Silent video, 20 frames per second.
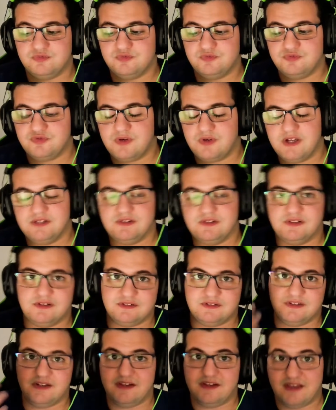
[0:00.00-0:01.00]
try to
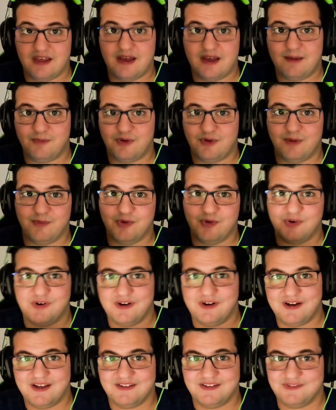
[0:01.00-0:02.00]
look to the camera
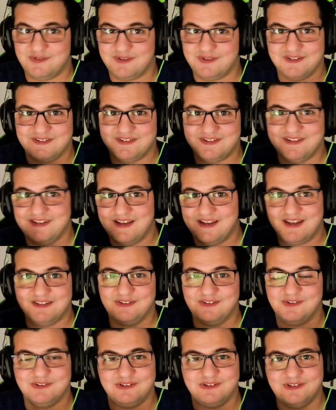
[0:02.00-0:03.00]
more. As you can see, I
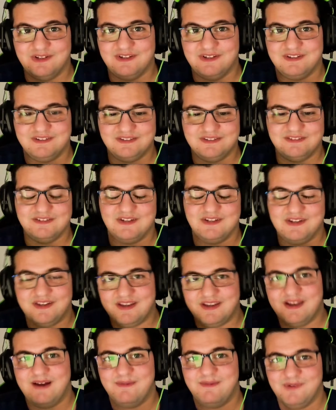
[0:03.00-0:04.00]
don't look to the
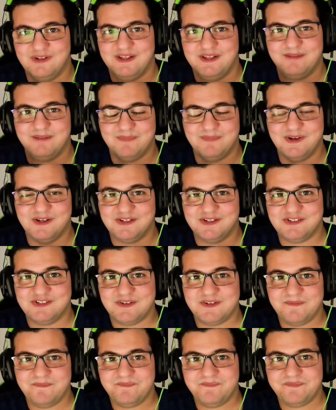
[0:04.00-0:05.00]
camera that much.
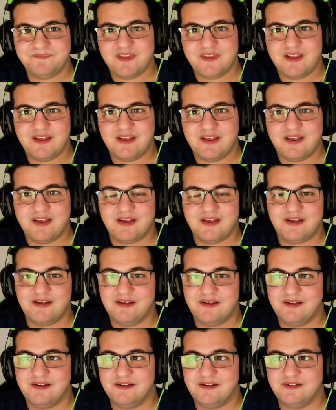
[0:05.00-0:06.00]

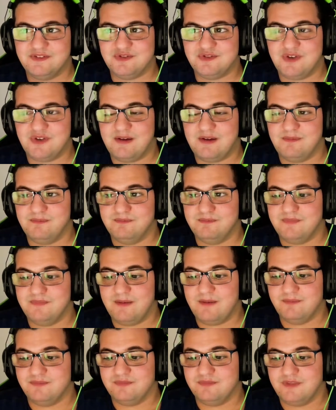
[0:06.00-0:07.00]
So
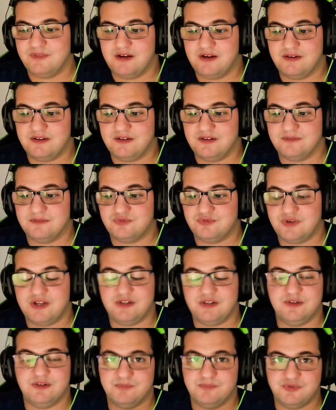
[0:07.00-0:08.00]
I'm gonna try
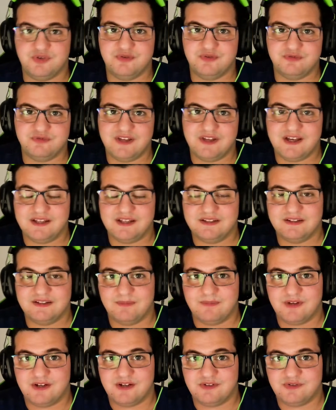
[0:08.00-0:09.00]
to improve that.
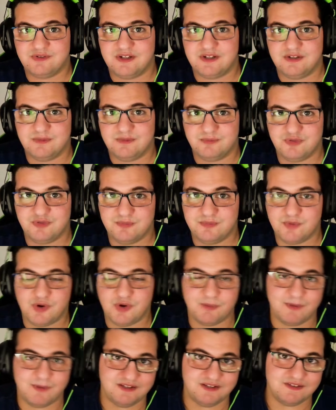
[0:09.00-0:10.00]
I'm gonna try to improve more
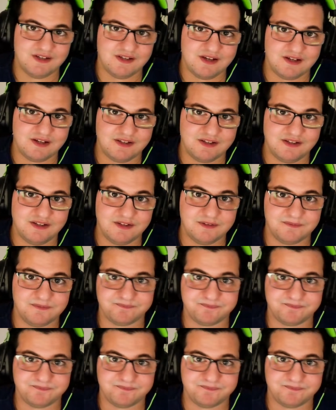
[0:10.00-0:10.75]
of my talking.